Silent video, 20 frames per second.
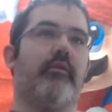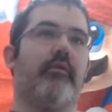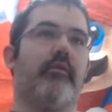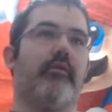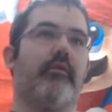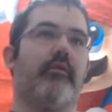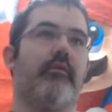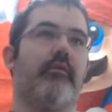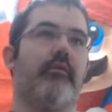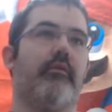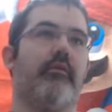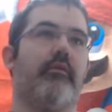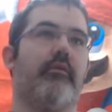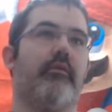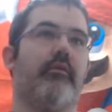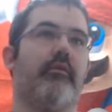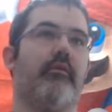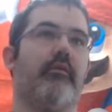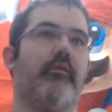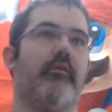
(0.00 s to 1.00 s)

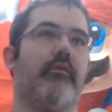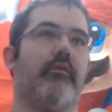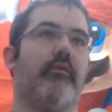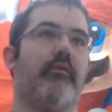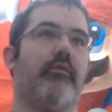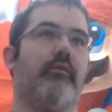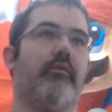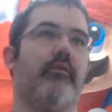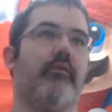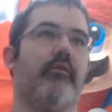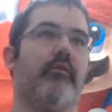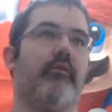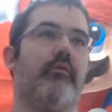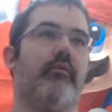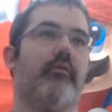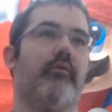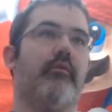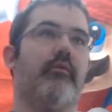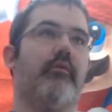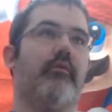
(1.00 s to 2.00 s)

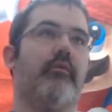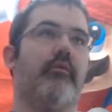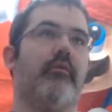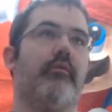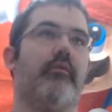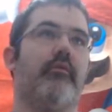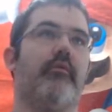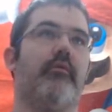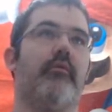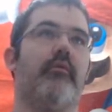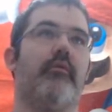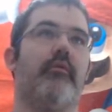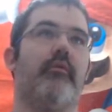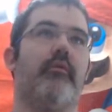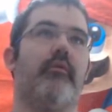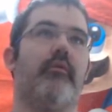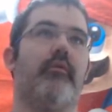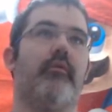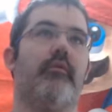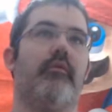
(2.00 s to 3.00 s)

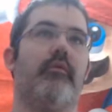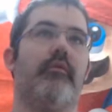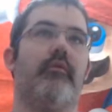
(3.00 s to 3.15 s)
(no one is talking)